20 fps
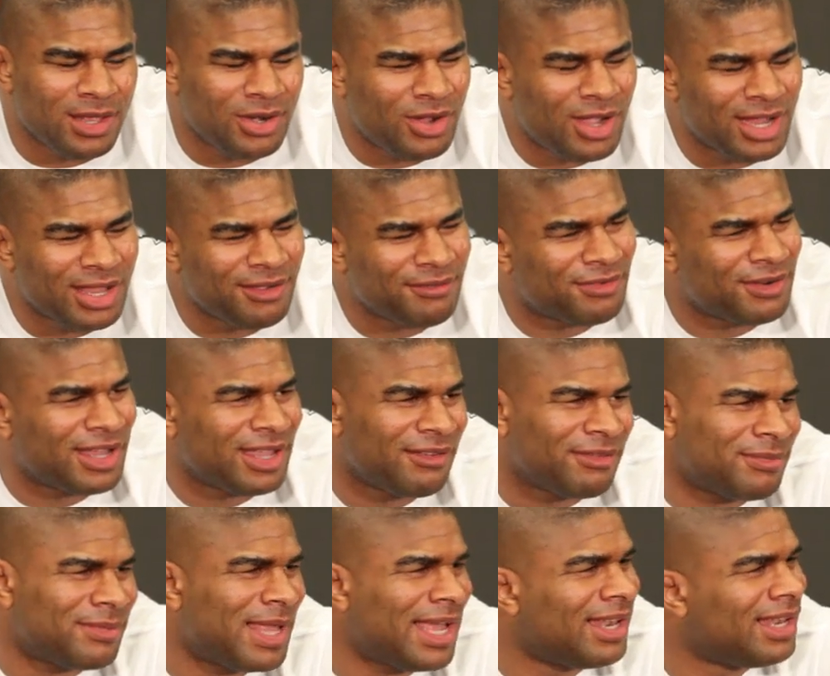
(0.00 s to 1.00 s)
I can
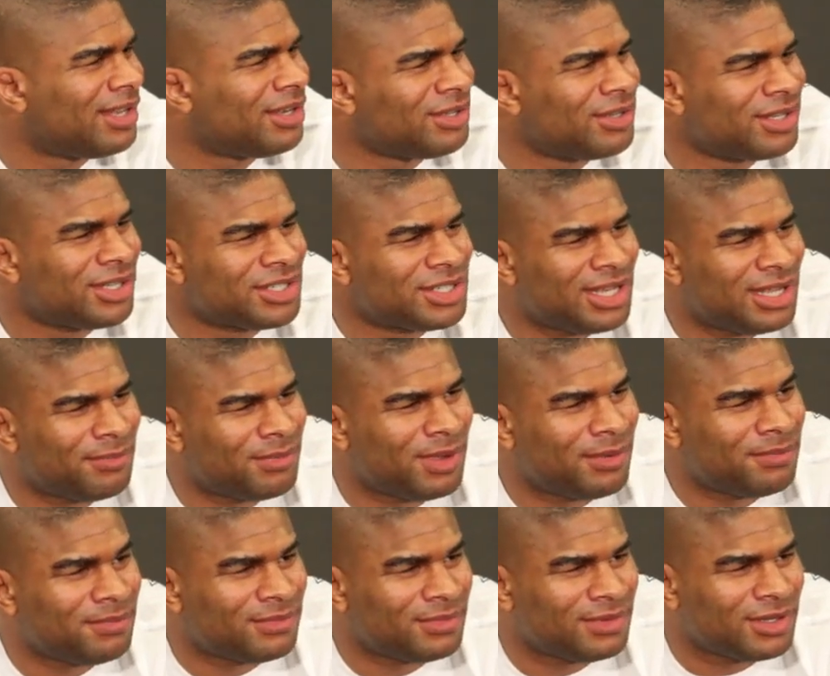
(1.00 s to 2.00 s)
forgive him that little slip
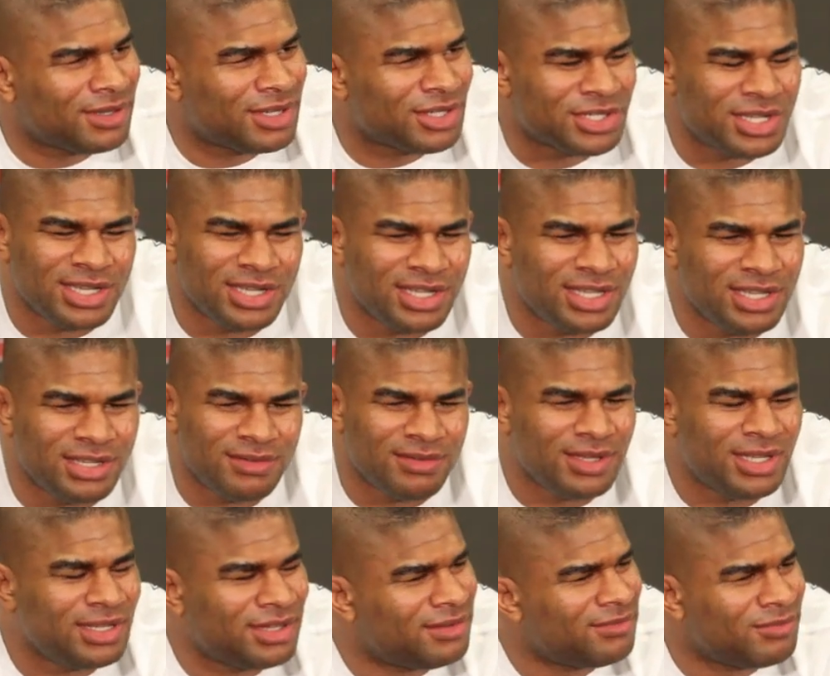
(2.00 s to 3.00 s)
up because he
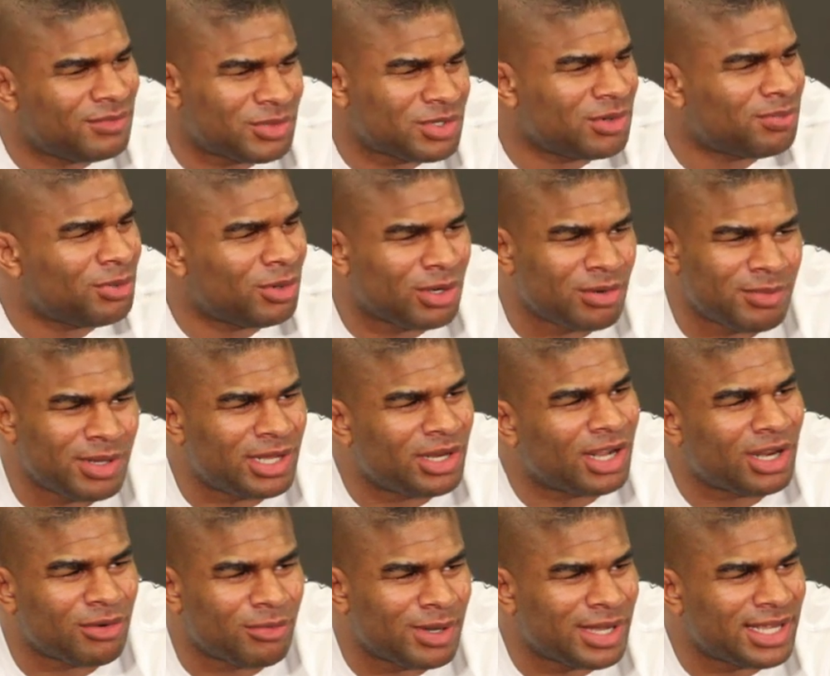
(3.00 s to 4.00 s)
supported me in
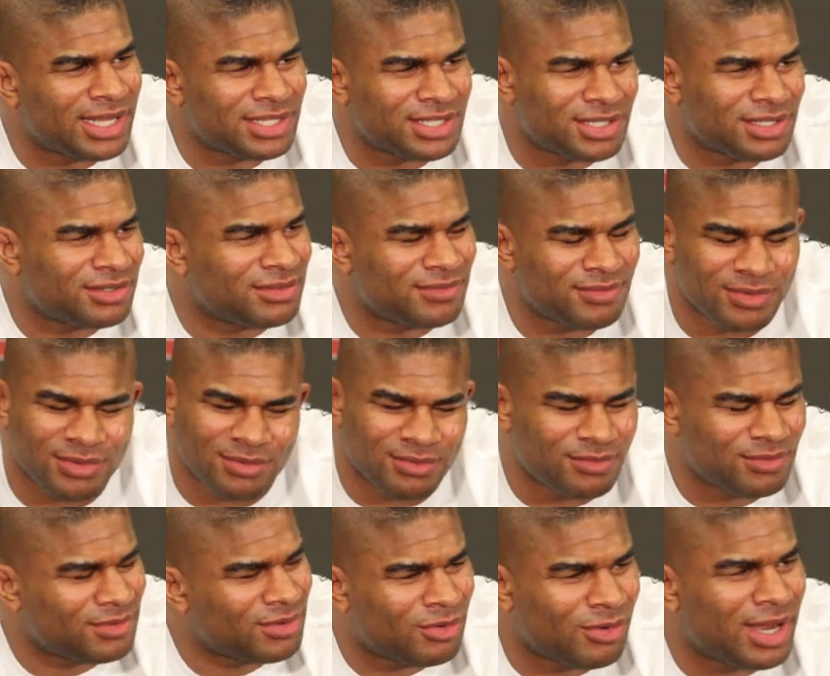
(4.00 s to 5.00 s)
other ways
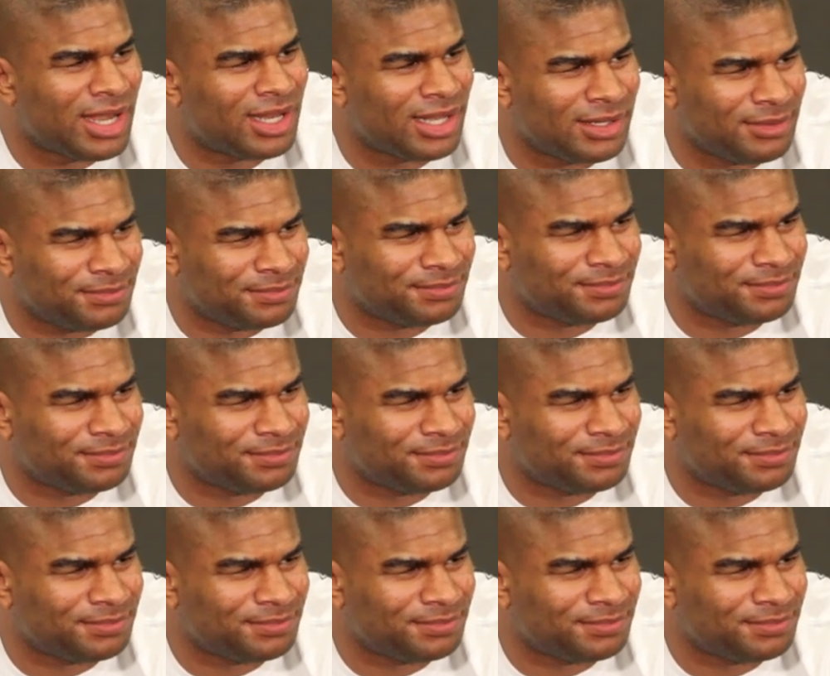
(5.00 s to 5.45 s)
greatly.